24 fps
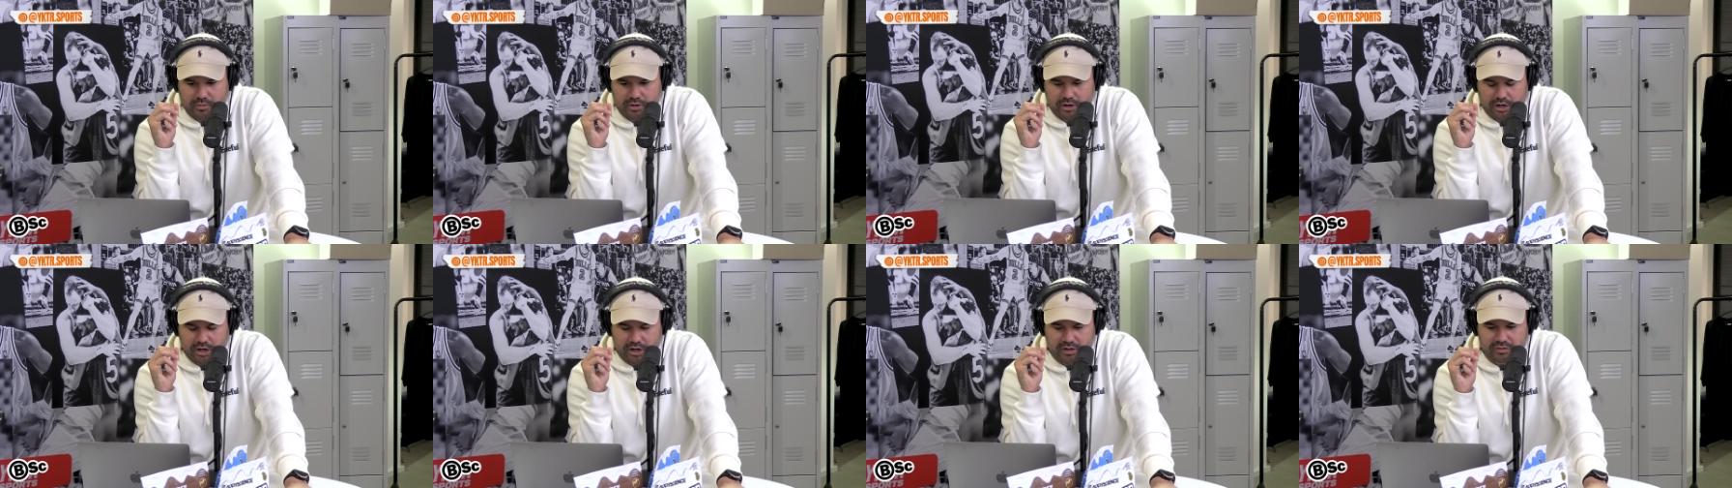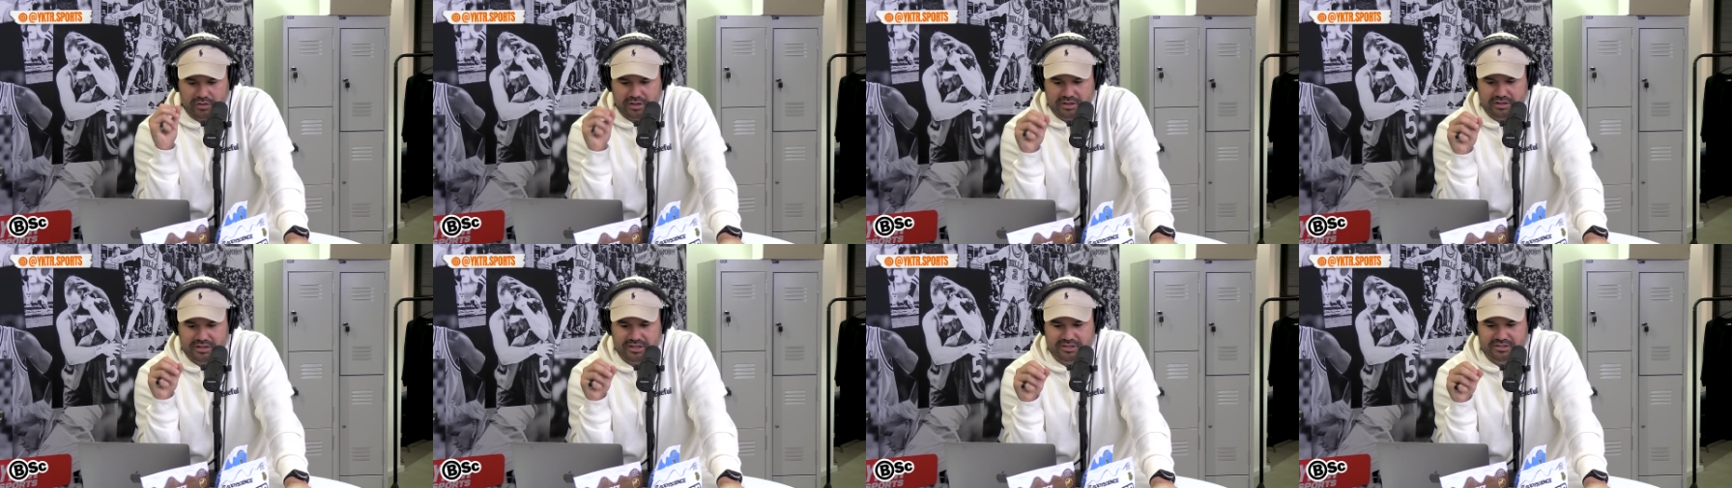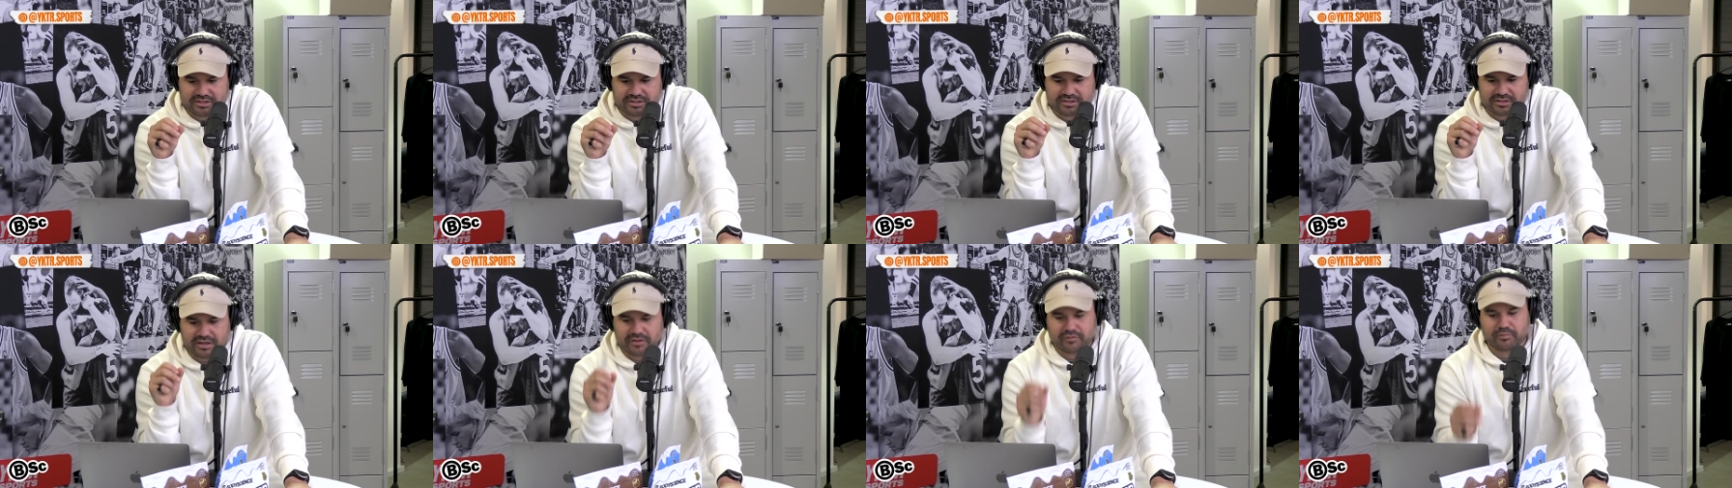I think this
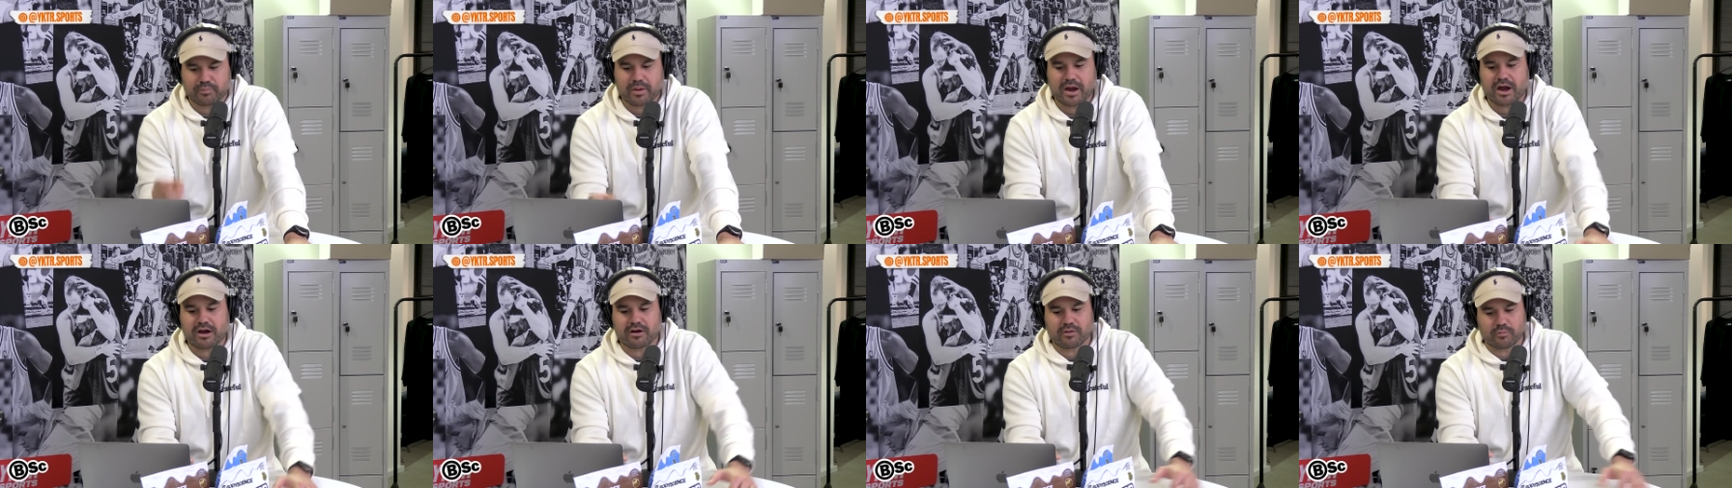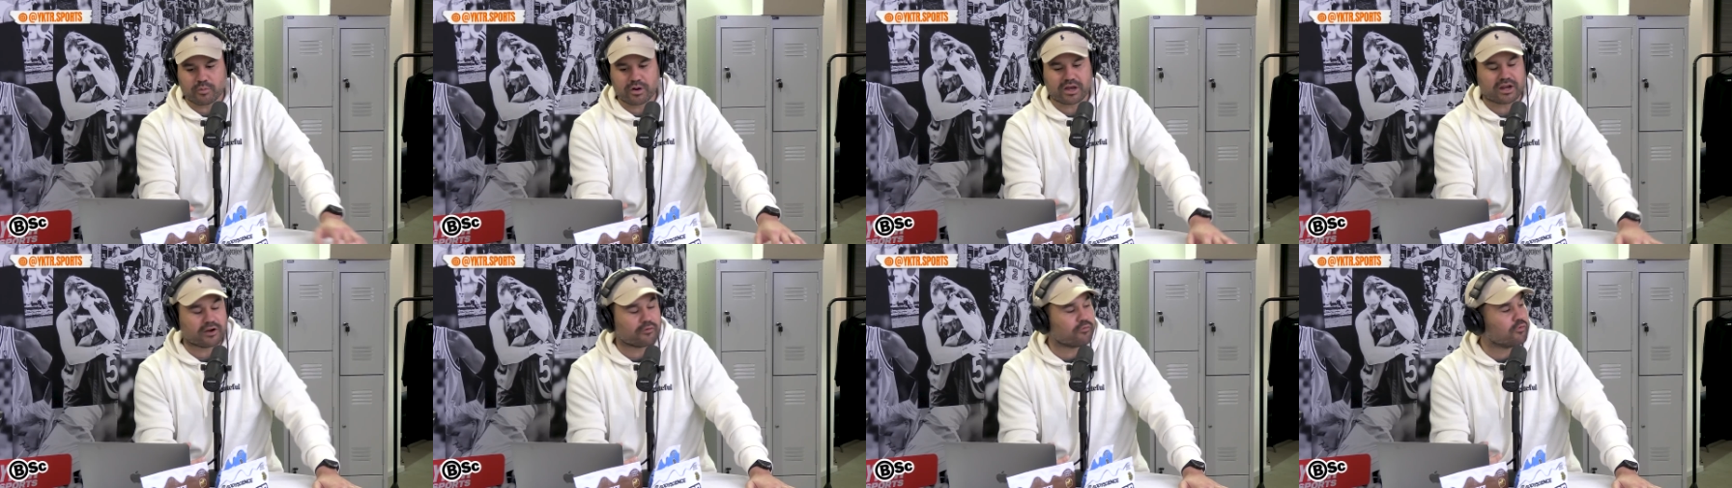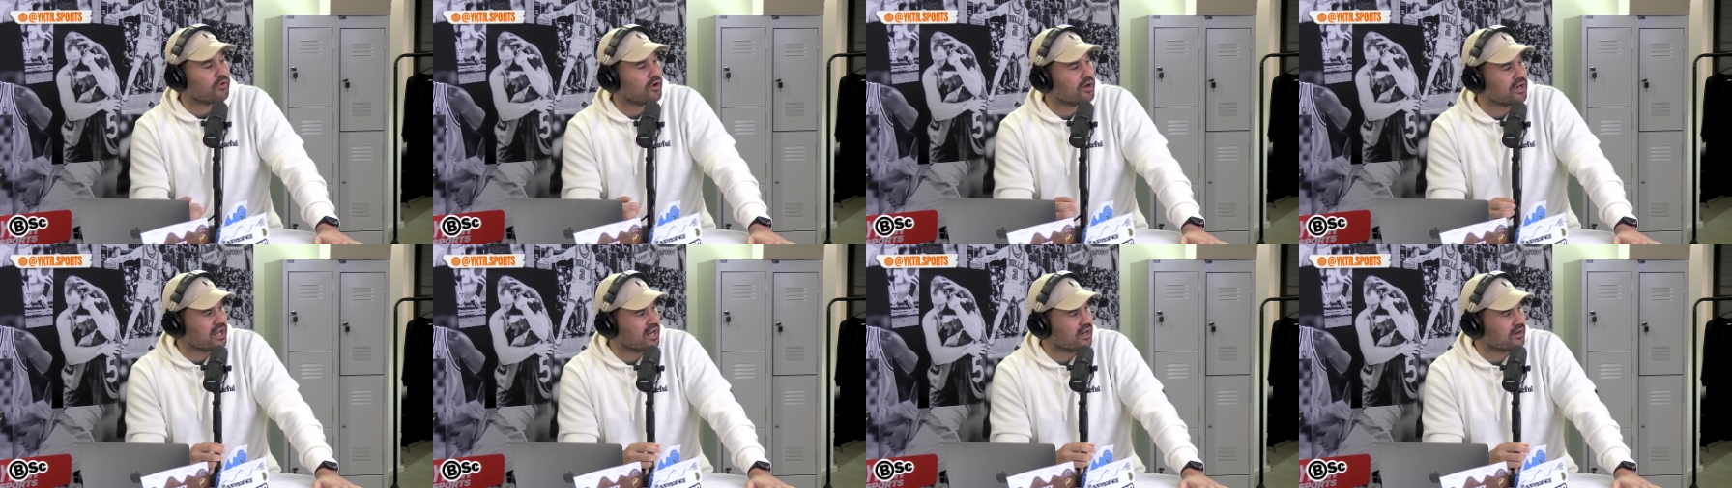is if Parra. We're going to
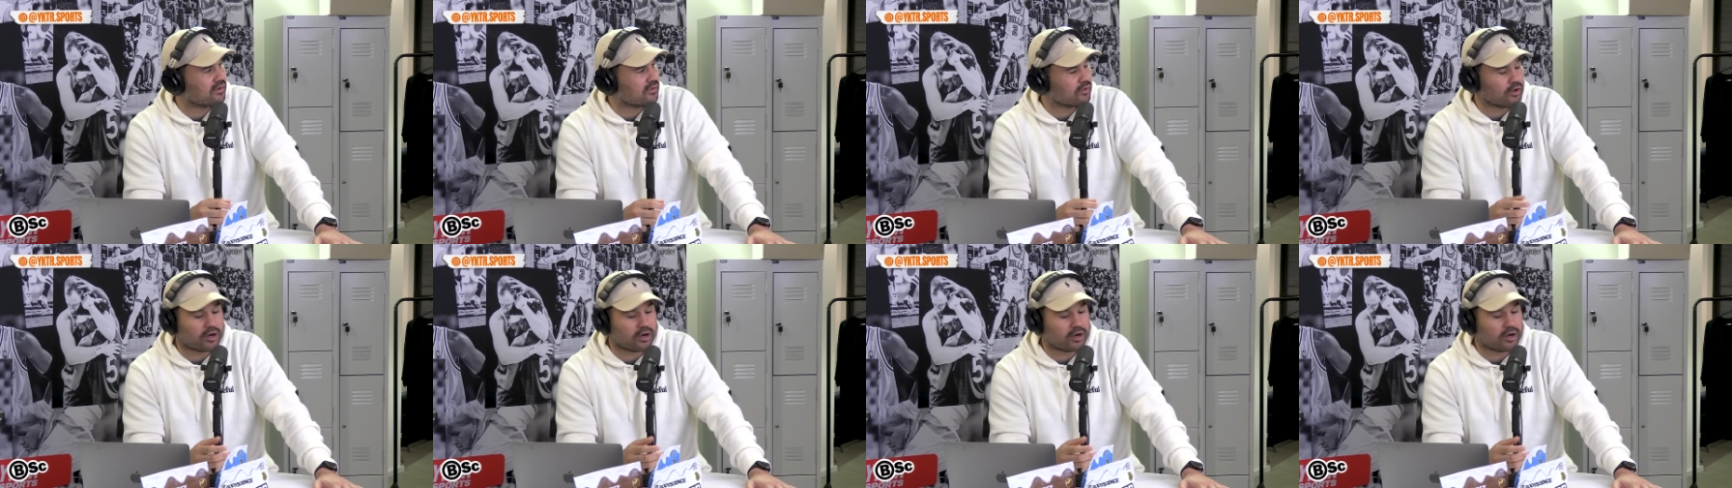find out.